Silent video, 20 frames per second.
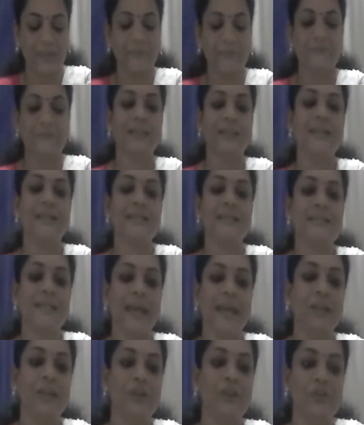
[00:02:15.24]
With this
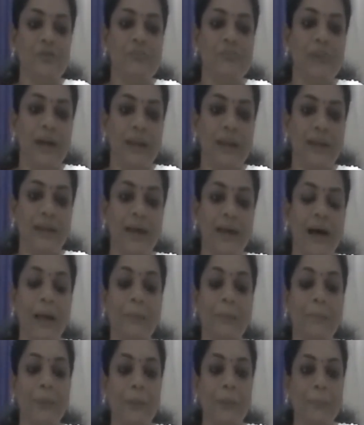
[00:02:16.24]
state of mind, I
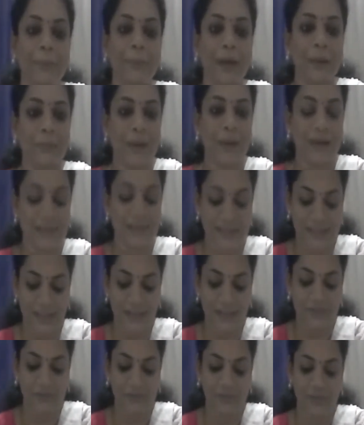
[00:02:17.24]
prepare
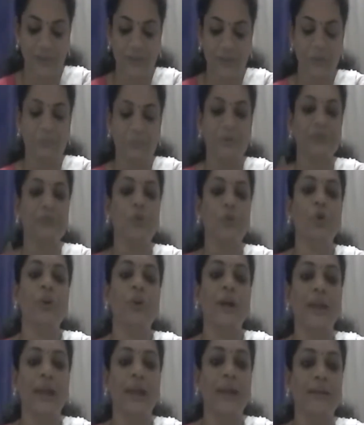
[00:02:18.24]
myself before
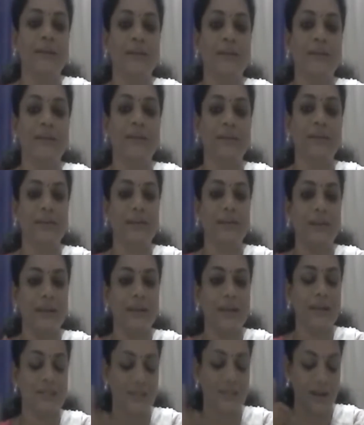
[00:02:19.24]
I enter
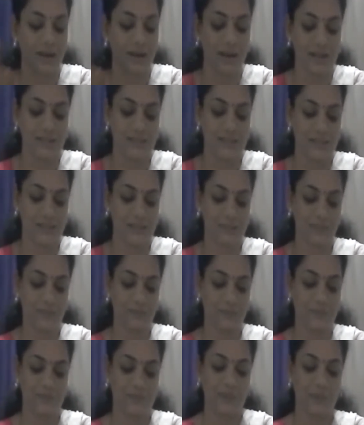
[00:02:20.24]
each class.
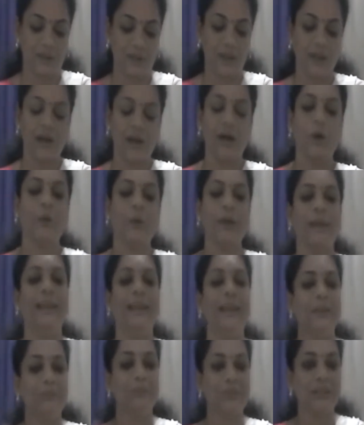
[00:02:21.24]
Okay,
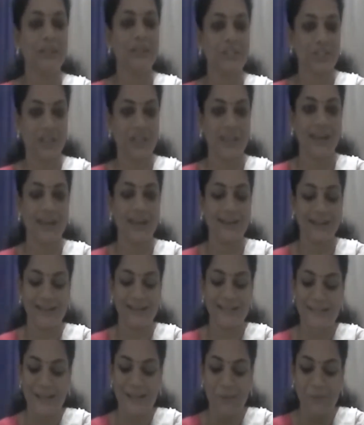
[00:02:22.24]
let me share
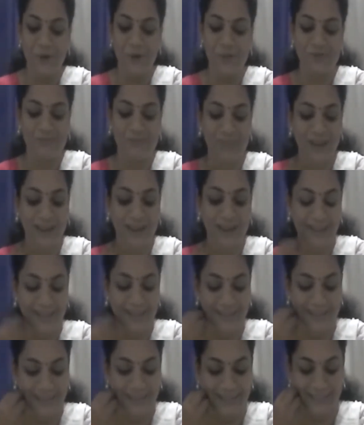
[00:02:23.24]
some of
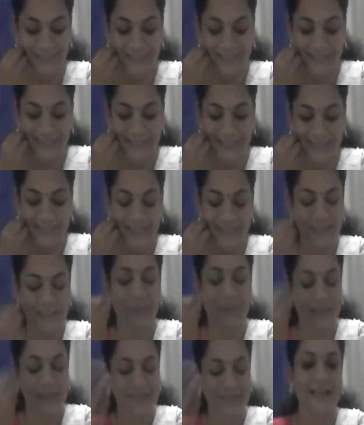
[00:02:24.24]
my
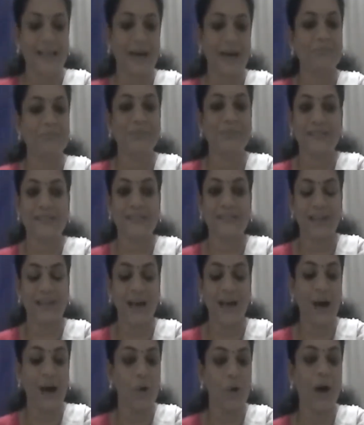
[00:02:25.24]
some examples
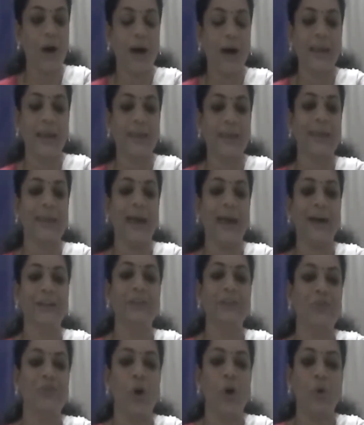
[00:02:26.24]
how I carry
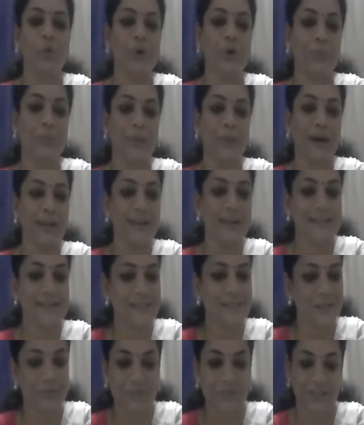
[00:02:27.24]
forward my
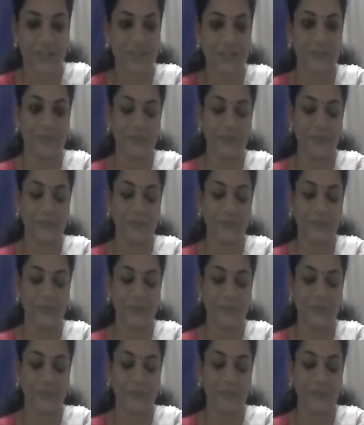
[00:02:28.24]
subject.